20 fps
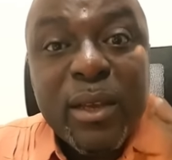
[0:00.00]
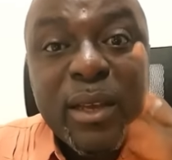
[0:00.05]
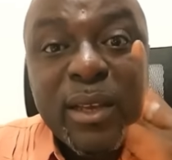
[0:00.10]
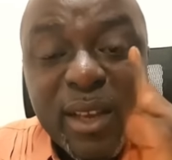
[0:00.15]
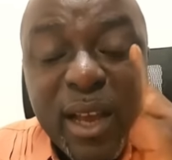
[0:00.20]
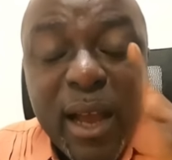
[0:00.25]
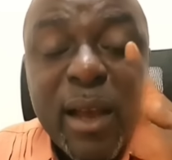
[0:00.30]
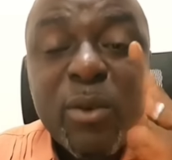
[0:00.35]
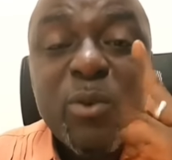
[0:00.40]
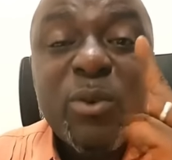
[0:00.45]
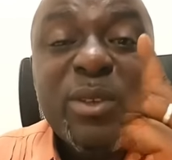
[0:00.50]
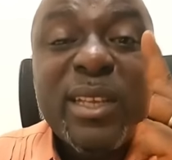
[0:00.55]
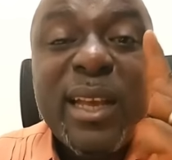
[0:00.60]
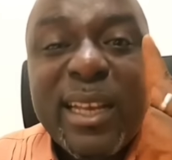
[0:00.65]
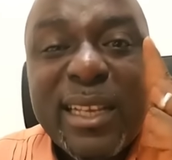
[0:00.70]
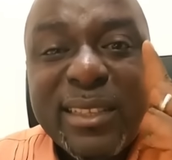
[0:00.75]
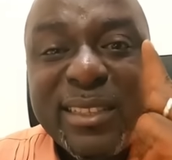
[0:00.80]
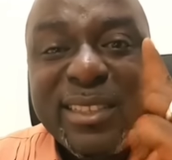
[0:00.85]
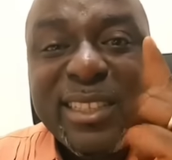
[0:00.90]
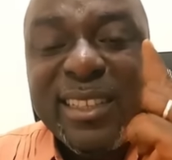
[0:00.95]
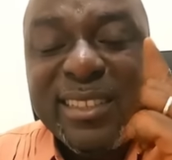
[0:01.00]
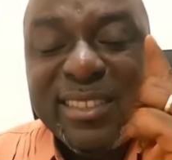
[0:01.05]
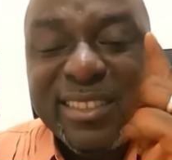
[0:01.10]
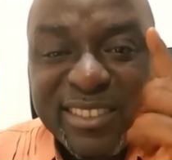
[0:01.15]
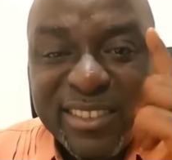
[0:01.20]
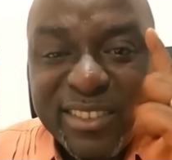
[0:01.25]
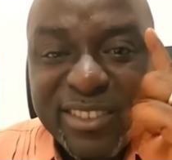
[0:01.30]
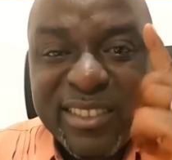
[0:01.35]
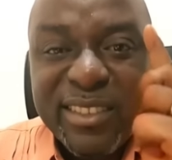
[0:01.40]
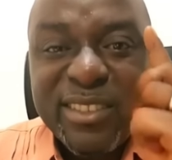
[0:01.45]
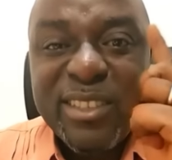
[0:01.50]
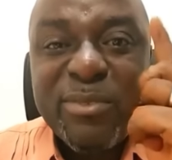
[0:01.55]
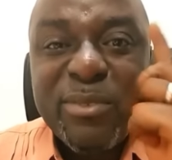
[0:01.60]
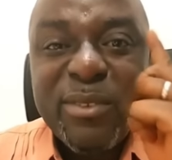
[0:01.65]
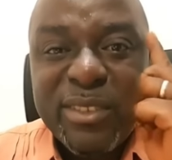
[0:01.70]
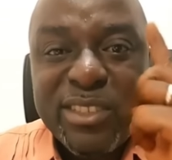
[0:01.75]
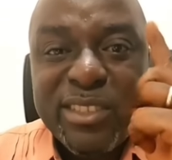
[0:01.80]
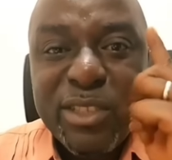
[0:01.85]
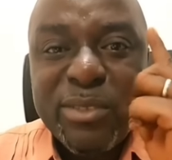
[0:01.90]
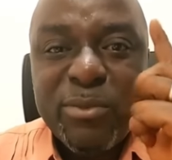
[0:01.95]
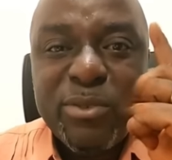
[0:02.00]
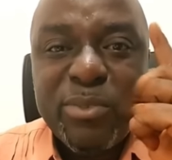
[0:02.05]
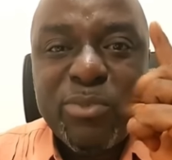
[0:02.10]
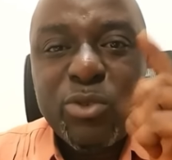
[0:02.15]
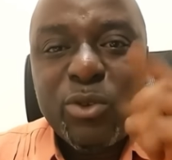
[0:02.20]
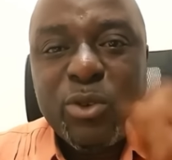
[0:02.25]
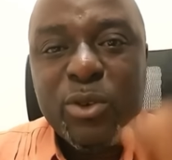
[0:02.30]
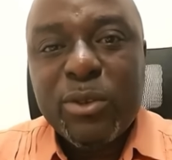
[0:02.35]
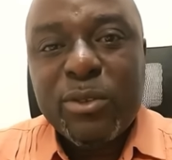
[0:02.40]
And with an intensity never seen before.